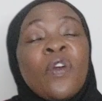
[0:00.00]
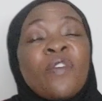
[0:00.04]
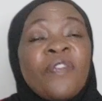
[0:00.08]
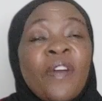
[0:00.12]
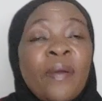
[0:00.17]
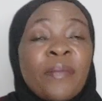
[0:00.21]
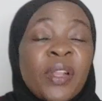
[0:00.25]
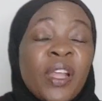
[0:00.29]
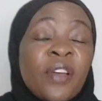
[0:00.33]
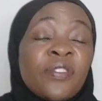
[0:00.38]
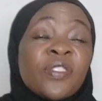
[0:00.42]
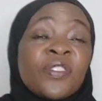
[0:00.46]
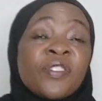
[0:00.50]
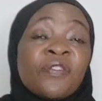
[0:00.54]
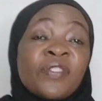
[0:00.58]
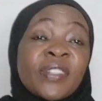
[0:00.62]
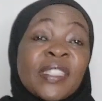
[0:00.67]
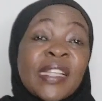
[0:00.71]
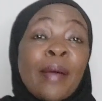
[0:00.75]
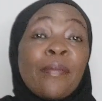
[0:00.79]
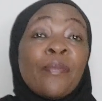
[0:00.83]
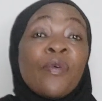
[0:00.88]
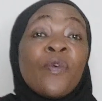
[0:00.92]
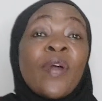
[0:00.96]
were familiar with
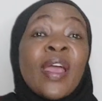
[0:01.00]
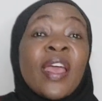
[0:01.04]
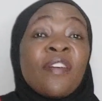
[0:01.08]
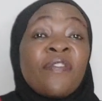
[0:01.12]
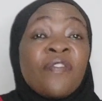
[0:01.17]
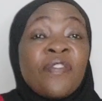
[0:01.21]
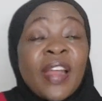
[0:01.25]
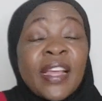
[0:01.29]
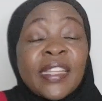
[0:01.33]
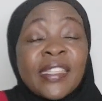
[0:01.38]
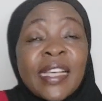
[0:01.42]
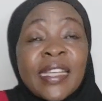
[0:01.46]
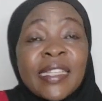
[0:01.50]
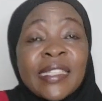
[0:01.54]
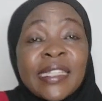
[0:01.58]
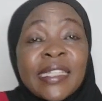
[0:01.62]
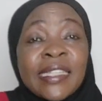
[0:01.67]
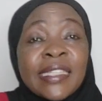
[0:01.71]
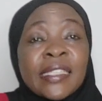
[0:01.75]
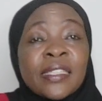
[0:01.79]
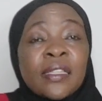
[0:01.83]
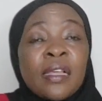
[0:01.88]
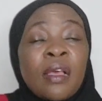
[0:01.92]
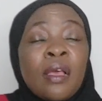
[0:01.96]
Subway
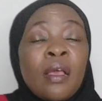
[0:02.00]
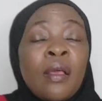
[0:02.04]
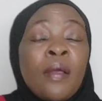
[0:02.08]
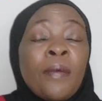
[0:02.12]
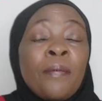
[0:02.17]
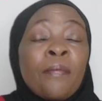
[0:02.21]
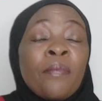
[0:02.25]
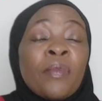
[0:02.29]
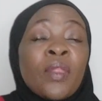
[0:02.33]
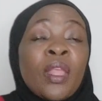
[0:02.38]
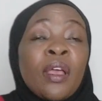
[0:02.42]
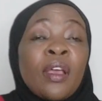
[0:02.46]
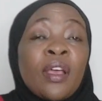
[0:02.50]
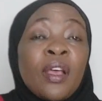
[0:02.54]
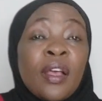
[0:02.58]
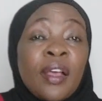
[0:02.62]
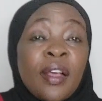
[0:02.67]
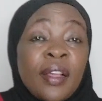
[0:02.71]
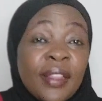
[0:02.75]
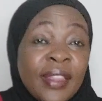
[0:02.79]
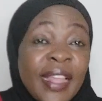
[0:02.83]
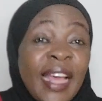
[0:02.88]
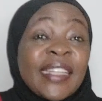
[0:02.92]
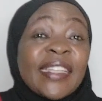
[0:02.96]
franchises,
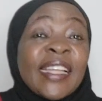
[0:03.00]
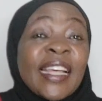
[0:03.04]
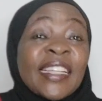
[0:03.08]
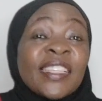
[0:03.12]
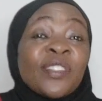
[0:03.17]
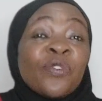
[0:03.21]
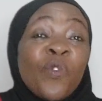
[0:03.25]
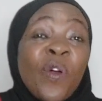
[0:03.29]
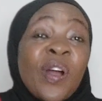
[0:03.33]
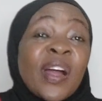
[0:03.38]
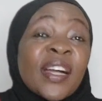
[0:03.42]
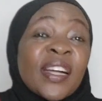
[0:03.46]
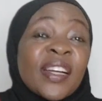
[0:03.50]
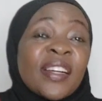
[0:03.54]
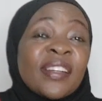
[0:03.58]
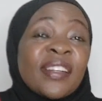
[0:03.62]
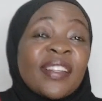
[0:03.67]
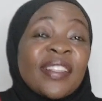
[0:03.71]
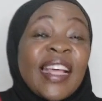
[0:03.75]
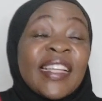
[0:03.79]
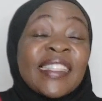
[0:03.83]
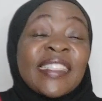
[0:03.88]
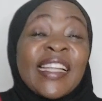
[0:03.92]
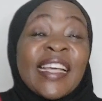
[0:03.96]
that takes work.
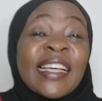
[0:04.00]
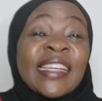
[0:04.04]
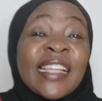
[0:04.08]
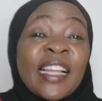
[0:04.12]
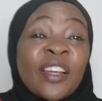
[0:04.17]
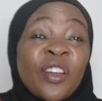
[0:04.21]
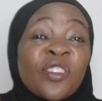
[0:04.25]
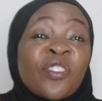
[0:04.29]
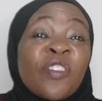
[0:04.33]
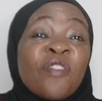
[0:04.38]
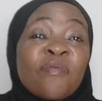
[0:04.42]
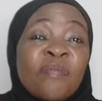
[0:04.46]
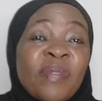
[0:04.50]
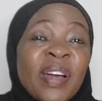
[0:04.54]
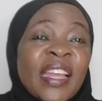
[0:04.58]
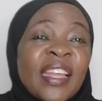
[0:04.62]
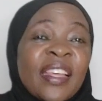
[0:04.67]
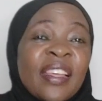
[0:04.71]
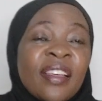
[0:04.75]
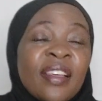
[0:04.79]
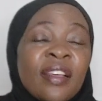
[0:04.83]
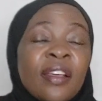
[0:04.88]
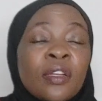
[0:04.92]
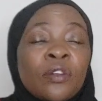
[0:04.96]
That takes a lot of money
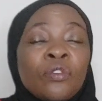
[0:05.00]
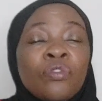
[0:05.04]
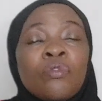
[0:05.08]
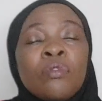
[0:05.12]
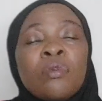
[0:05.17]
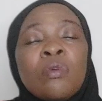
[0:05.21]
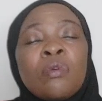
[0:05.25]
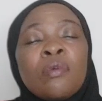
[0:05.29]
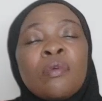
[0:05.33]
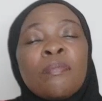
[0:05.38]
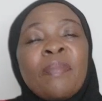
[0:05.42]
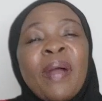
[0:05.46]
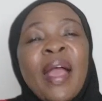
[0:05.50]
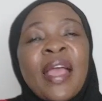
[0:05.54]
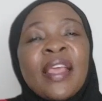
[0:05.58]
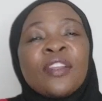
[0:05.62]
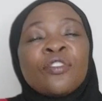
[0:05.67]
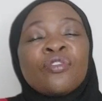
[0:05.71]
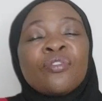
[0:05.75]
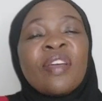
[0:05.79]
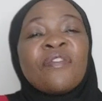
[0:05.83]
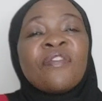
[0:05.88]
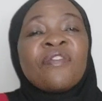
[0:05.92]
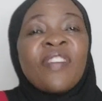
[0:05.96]
to buy
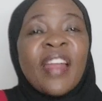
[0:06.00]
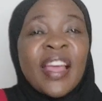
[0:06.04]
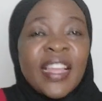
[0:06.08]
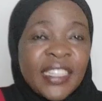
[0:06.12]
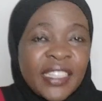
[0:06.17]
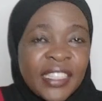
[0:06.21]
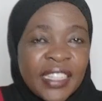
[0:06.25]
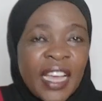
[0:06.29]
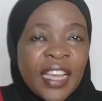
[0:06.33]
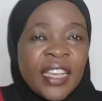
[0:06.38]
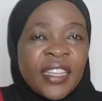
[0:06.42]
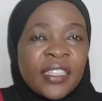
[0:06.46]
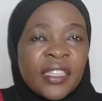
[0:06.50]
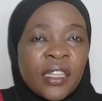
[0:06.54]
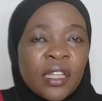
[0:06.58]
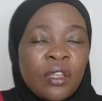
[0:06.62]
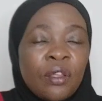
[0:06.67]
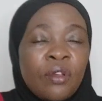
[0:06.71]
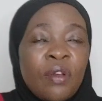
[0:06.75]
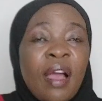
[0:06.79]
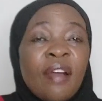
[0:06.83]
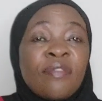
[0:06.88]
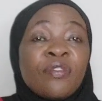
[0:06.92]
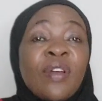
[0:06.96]
into a franchise.
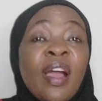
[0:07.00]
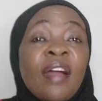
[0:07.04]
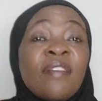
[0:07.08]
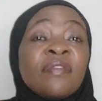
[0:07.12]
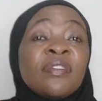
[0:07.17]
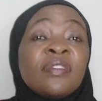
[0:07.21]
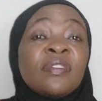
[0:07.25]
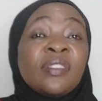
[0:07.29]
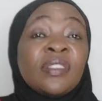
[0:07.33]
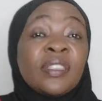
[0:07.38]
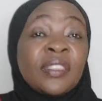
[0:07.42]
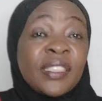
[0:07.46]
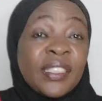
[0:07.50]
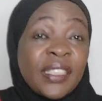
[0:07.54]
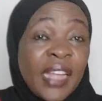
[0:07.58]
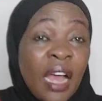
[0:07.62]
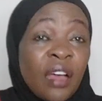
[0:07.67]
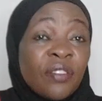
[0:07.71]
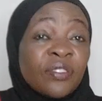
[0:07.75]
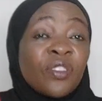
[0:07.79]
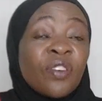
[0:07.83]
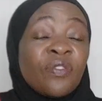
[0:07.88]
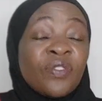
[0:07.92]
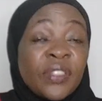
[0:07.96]
You have to have
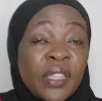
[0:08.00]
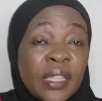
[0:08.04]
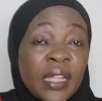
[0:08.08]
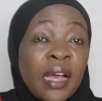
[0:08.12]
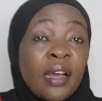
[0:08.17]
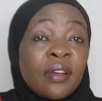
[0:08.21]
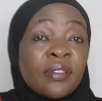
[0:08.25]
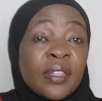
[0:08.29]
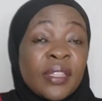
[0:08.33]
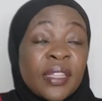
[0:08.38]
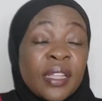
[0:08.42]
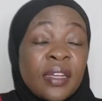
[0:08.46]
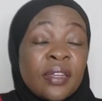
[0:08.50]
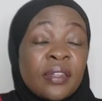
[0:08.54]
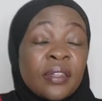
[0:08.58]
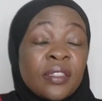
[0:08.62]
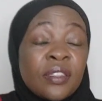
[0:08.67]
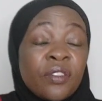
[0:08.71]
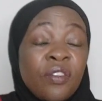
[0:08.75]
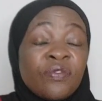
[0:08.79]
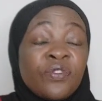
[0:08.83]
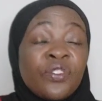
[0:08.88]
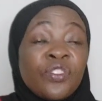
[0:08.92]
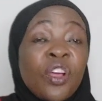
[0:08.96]
thousands
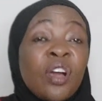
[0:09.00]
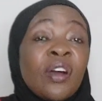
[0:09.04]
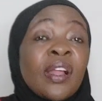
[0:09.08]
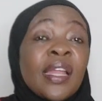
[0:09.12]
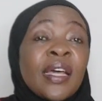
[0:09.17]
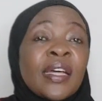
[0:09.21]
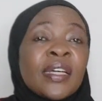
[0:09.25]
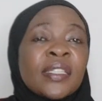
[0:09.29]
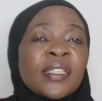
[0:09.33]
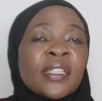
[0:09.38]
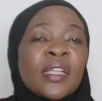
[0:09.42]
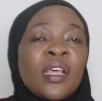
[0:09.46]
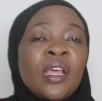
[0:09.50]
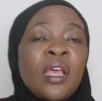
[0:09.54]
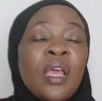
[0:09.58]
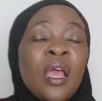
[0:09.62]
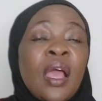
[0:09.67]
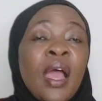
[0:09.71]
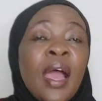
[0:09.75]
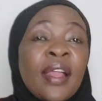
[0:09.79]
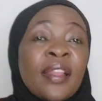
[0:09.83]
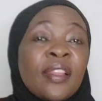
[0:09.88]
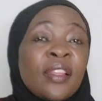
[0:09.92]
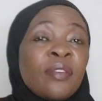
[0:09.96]
of dollars,
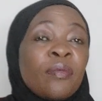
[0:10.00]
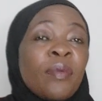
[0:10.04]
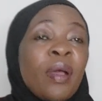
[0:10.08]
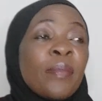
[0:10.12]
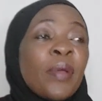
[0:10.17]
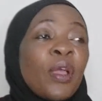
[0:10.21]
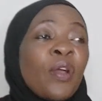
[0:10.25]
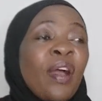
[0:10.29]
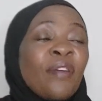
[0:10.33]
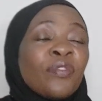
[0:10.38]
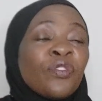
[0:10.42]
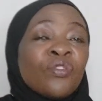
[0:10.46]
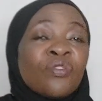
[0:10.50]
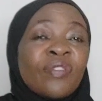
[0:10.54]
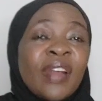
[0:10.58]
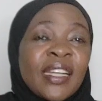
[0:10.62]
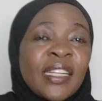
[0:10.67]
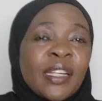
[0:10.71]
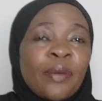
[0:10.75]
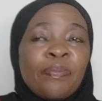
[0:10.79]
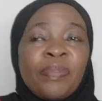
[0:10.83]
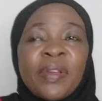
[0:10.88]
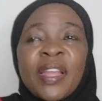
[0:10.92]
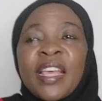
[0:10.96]
and remember, you have to rent
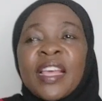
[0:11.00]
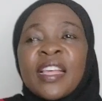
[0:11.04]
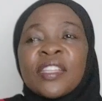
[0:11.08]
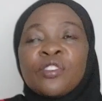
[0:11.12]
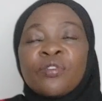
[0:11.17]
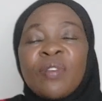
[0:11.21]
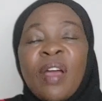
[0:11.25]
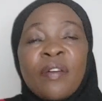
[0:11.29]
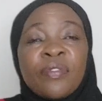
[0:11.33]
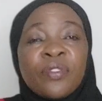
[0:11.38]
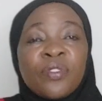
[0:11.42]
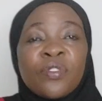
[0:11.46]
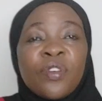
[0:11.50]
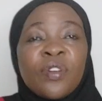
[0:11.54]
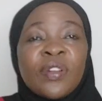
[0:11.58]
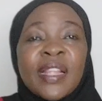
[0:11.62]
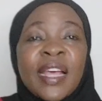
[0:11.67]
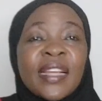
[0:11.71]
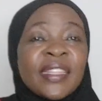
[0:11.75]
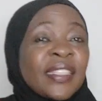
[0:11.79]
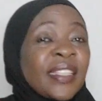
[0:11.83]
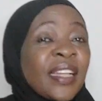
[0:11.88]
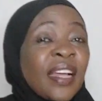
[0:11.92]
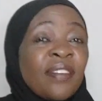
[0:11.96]
a place, you have to do all
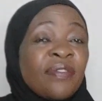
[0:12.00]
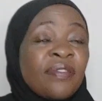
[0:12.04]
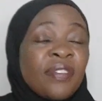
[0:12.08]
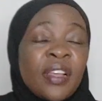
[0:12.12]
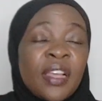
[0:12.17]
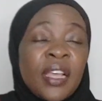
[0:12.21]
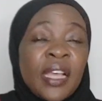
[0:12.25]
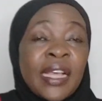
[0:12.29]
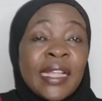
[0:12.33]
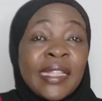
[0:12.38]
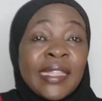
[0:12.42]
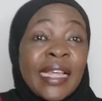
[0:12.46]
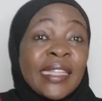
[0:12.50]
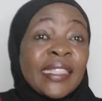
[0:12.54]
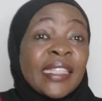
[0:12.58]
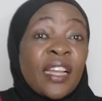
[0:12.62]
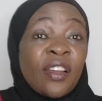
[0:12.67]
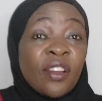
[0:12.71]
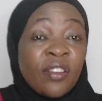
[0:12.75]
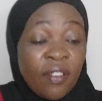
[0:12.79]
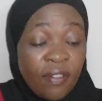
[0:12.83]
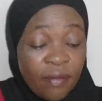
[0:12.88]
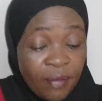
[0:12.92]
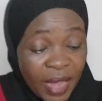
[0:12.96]
that stuff. That's a
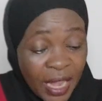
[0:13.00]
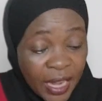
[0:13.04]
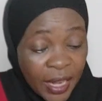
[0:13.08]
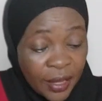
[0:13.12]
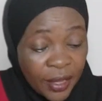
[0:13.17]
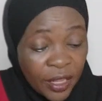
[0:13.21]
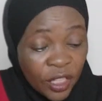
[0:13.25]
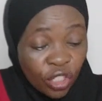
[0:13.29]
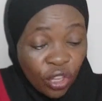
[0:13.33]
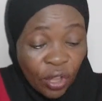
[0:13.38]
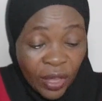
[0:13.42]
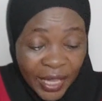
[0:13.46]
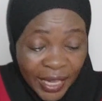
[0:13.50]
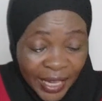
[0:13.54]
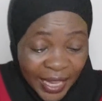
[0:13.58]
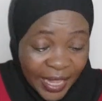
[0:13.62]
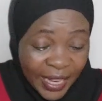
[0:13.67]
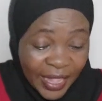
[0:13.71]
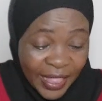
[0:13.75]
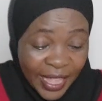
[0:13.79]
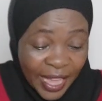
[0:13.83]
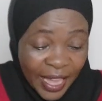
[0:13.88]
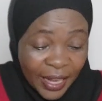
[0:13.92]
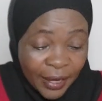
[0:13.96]
lot of money. So he
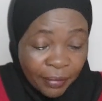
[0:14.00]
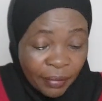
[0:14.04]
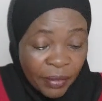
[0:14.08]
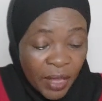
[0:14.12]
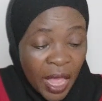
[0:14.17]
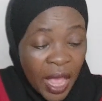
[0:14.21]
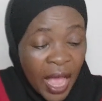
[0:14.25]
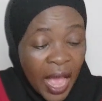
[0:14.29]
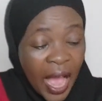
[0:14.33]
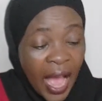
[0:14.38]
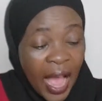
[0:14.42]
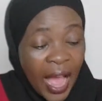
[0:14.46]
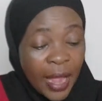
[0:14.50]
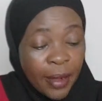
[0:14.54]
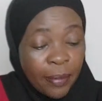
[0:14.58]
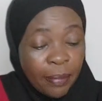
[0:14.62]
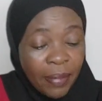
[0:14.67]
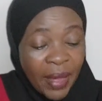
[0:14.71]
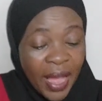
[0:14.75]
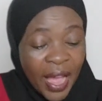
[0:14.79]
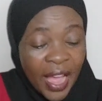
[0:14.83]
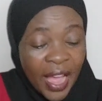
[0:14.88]
did that, and